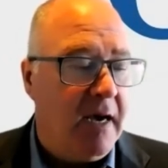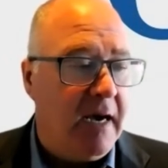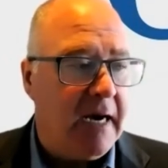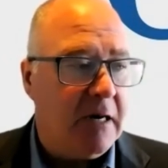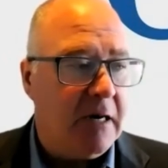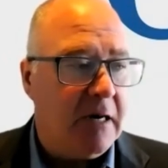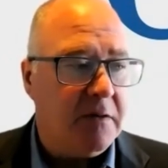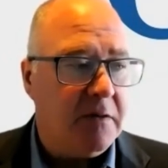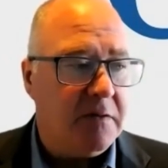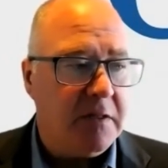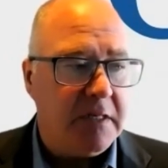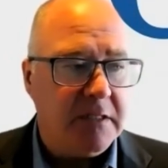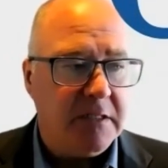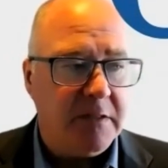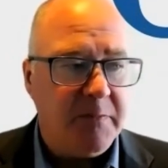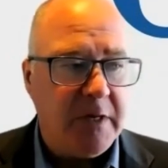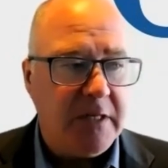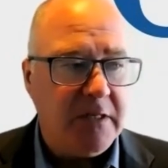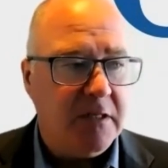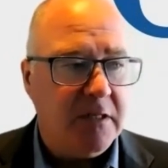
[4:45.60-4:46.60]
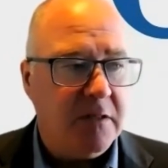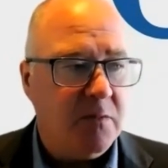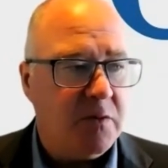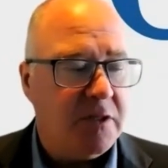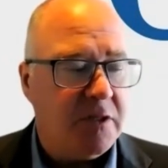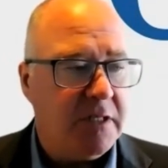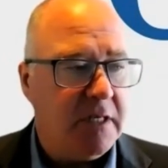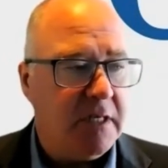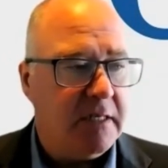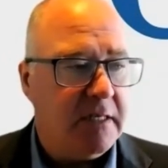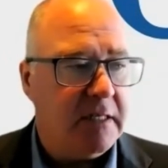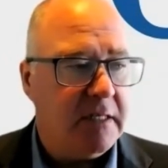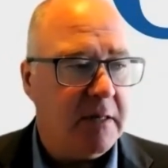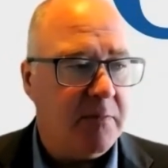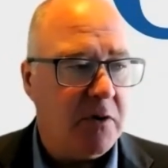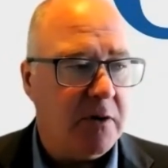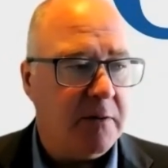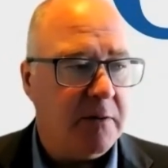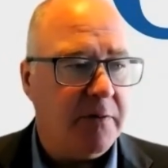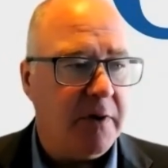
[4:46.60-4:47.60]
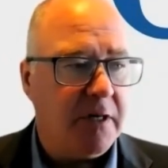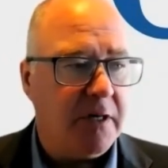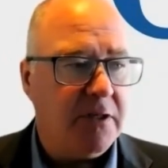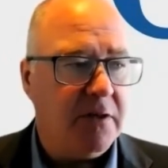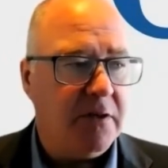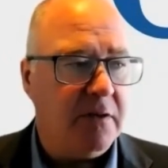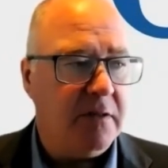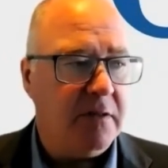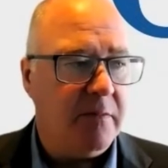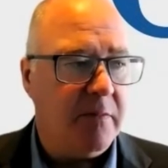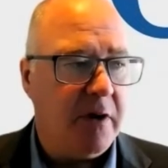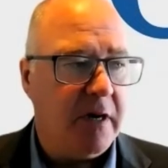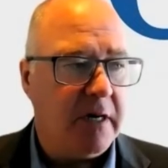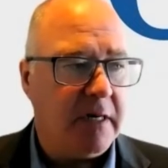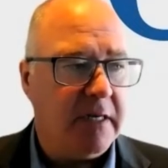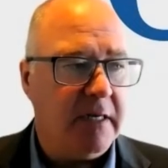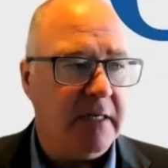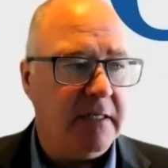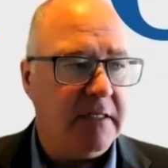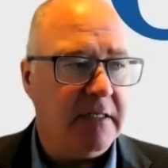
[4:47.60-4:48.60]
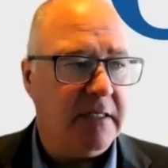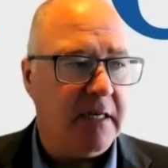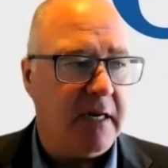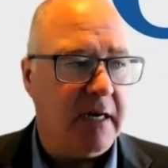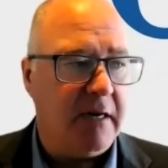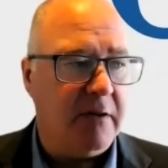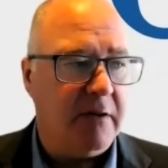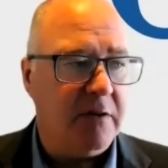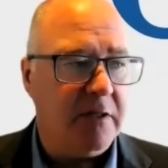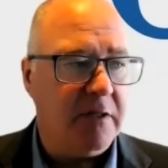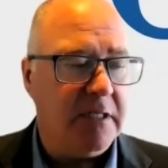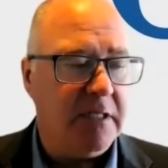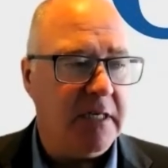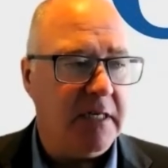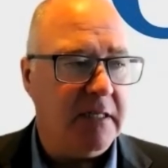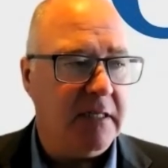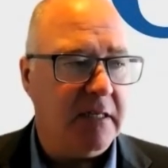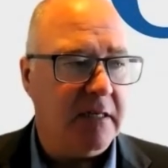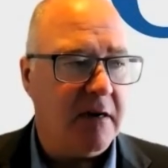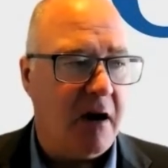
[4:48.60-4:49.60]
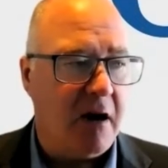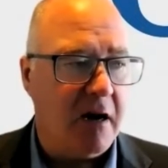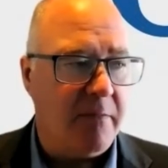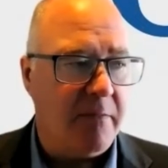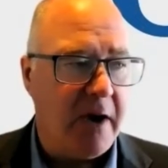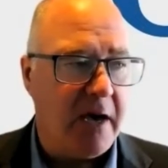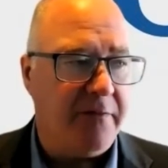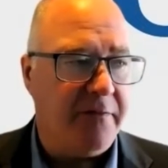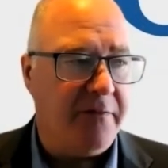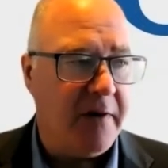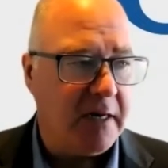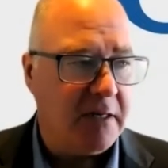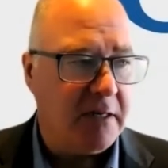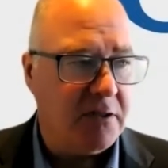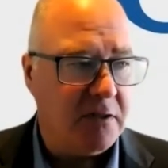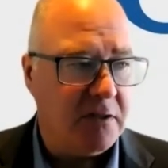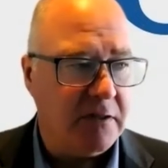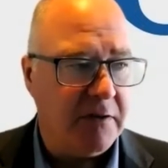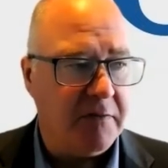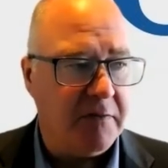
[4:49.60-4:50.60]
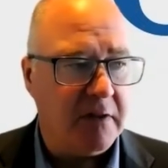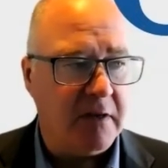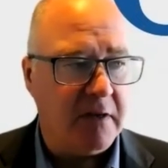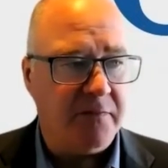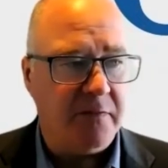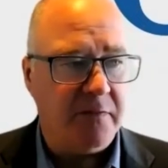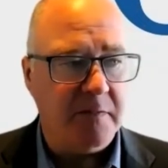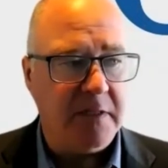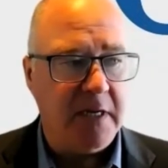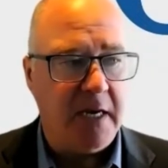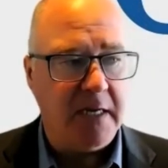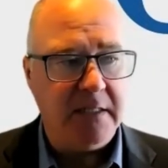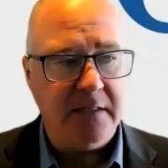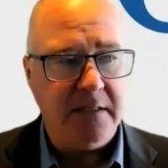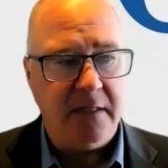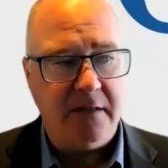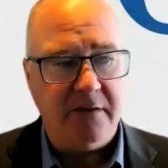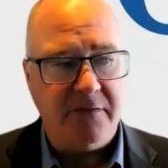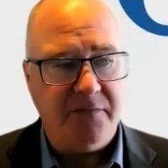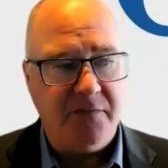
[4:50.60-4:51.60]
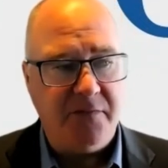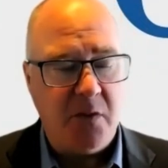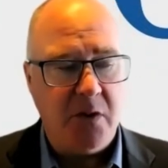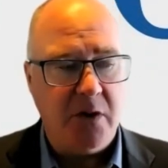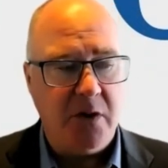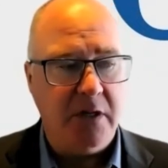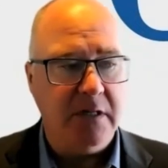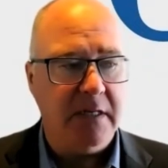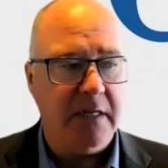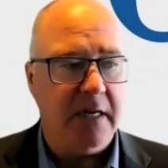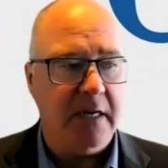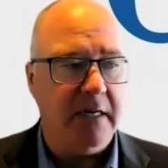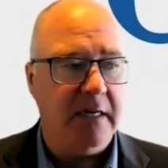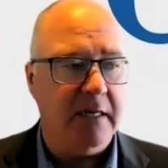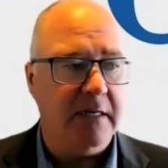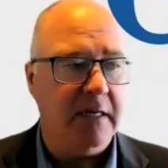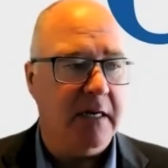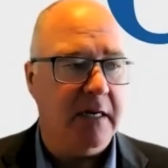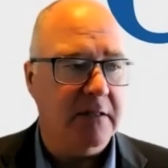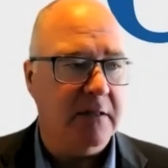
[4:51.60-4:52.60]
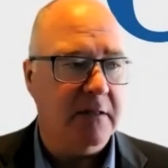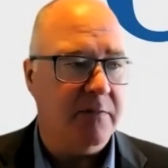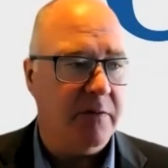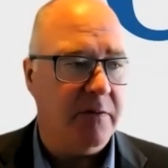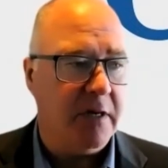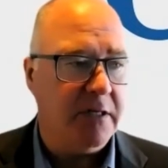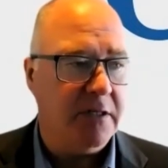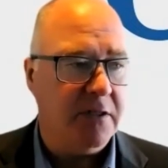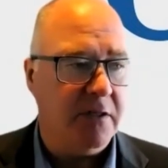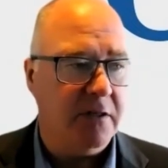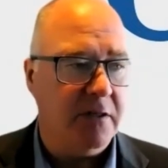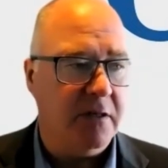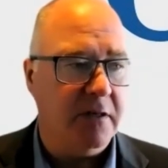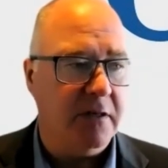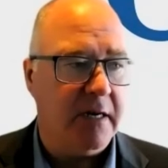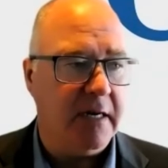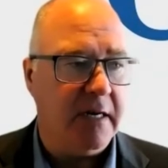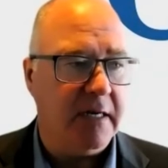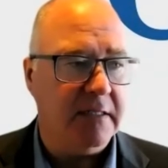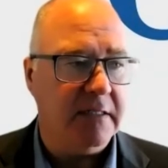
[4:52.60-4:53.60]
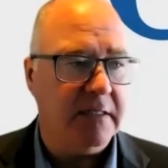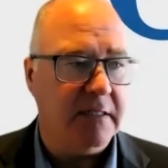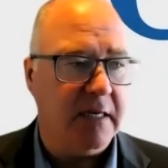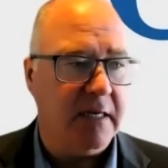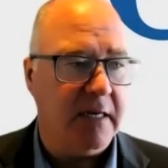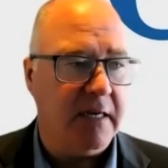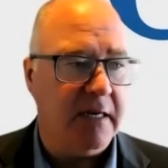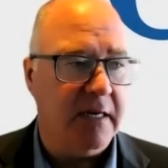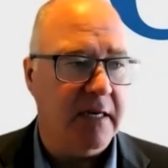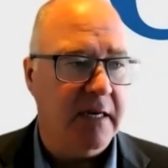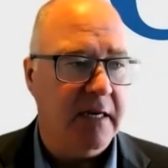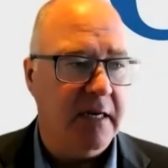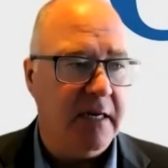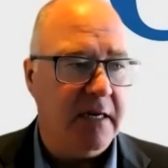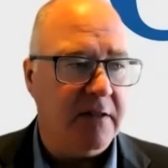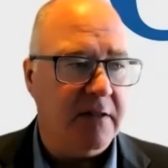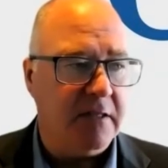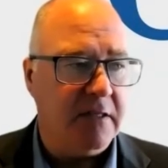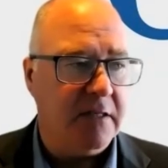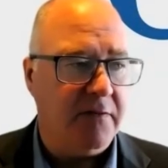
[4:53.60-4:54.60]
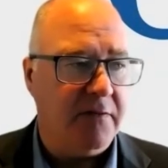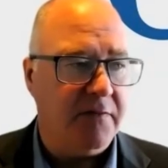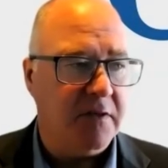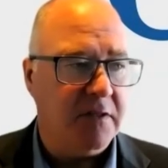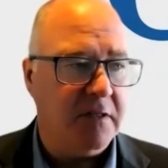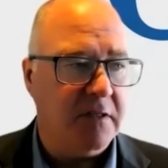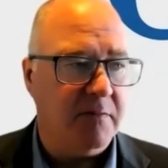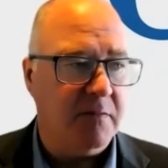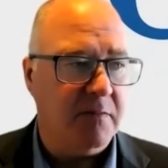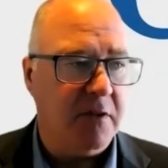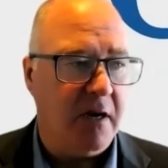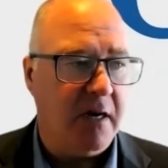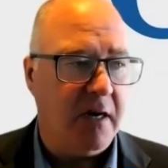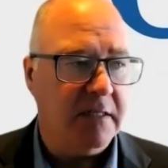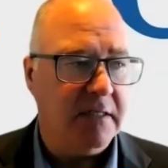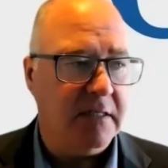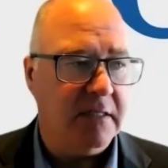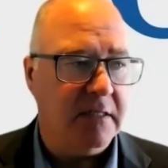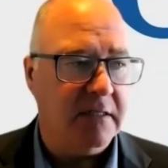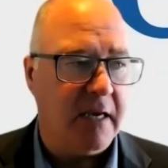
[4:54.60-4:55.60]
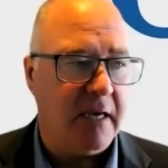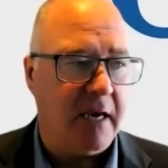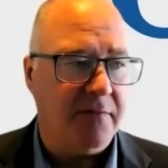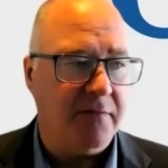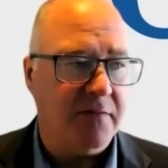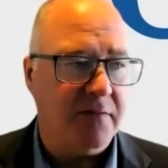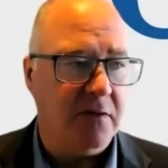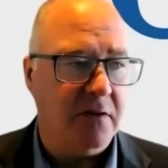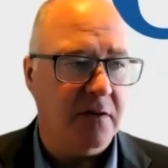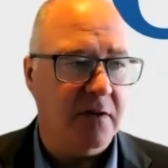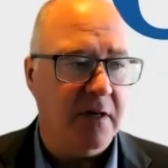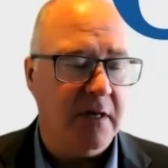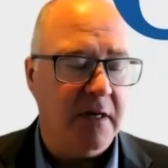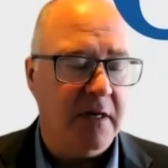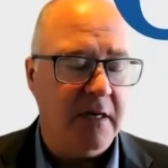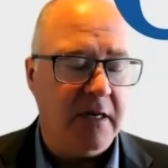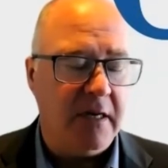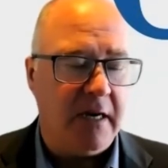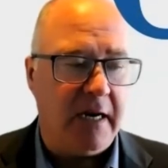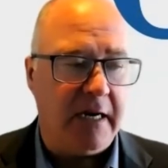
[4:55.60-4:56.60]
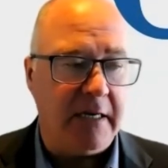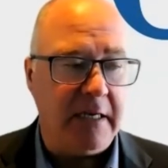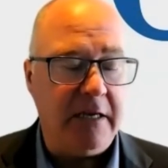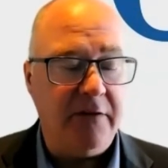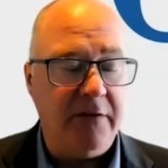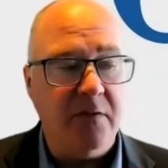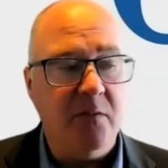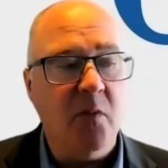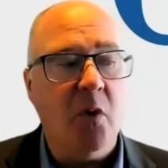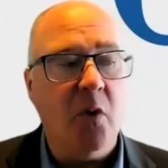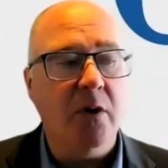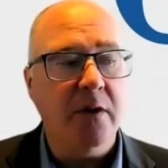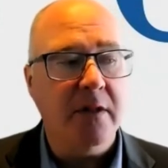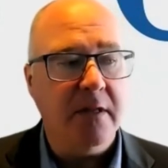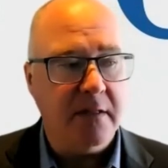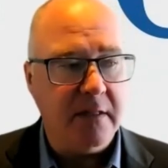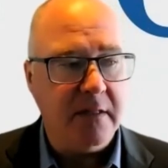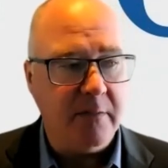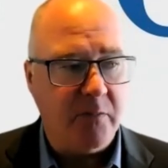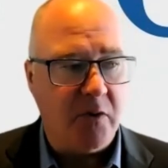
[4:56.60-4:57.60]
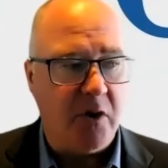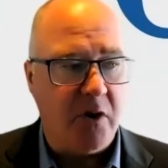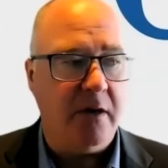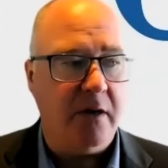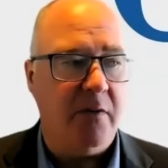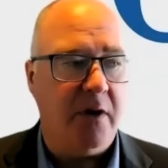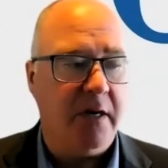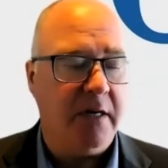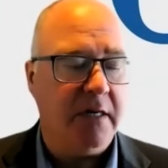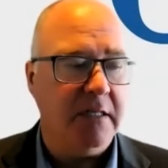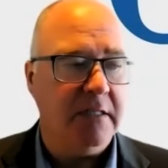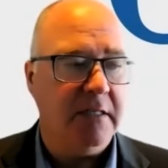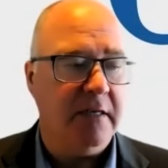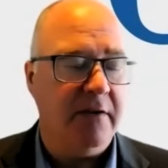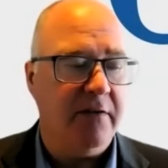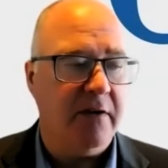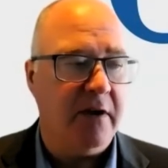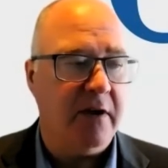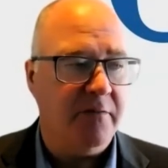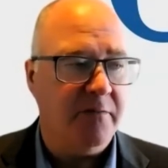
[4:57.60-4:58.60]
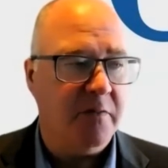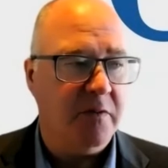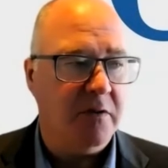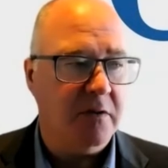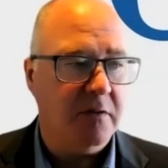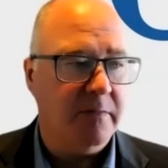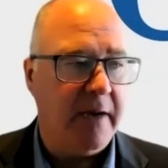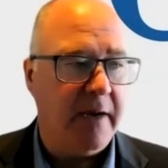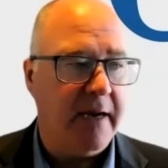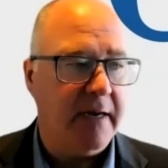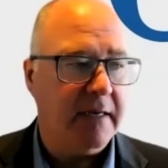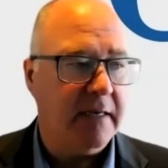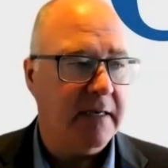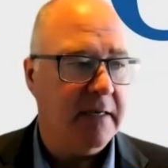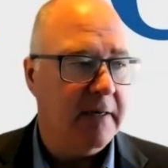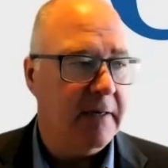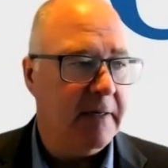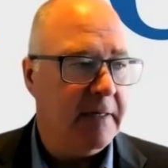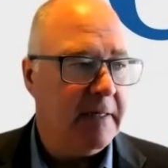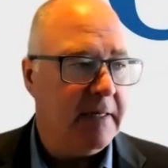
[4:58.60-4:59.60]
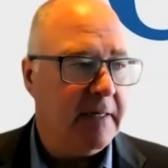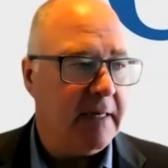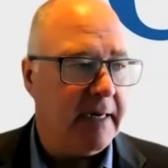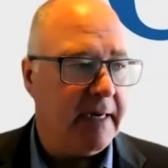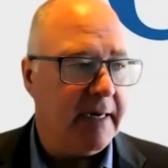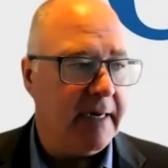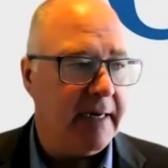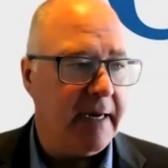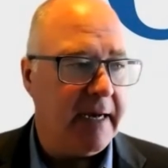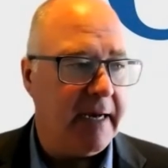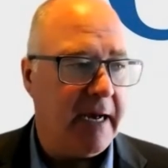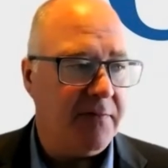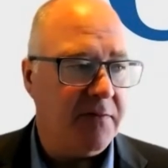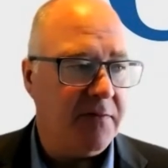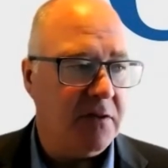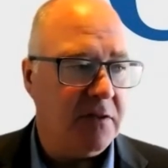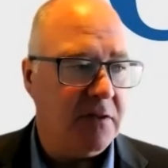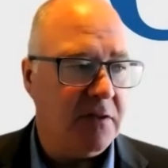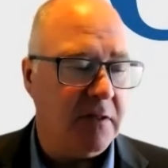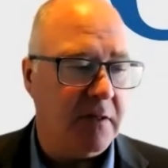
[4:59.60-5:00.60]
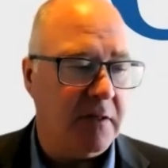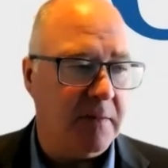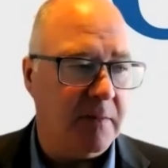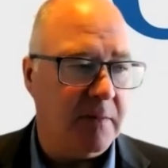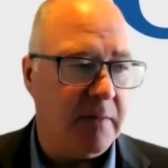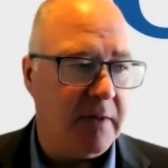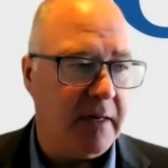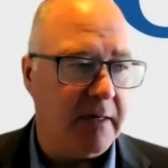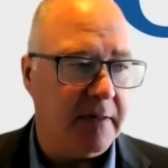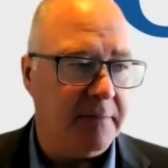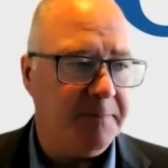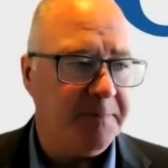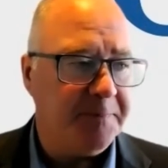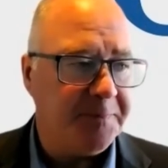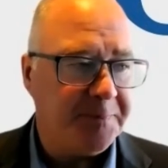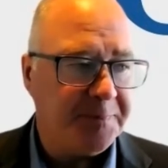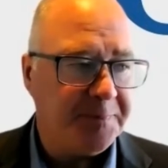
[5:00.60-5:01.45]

Uh, as I mentioned, we're seeing more pressure in the markets. we're seeing the car manufacturers, everything from Tesla to Ford, under pressure as they suffer some losses after even more than the broad markets have, have pulled back after some